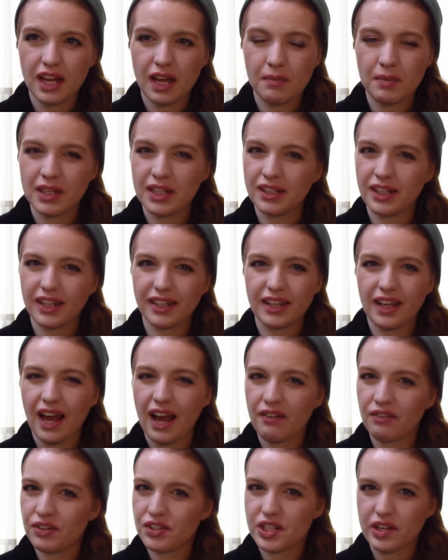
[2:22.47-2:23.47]
I mean, like the
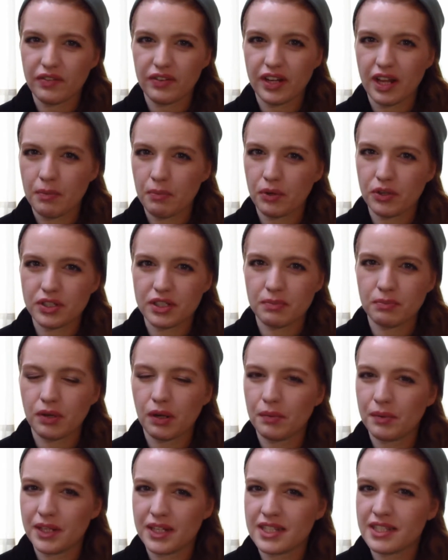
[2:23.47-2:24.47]
average everyday person
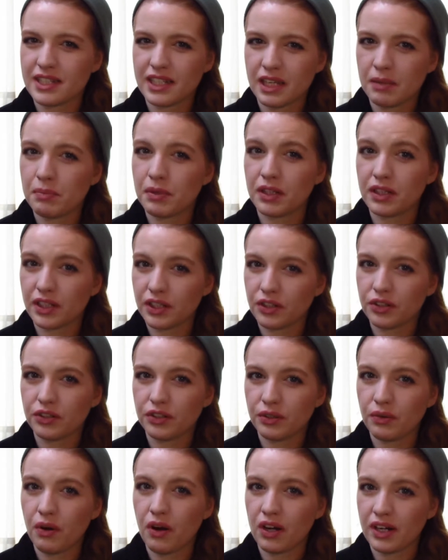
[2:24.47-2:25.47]
probably doesn't keep a glitter
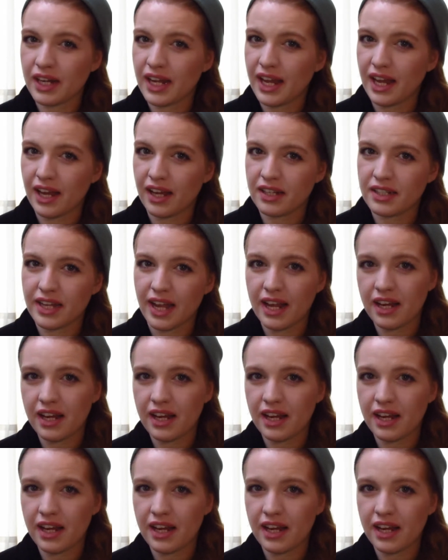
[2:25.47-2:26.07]
glue on hand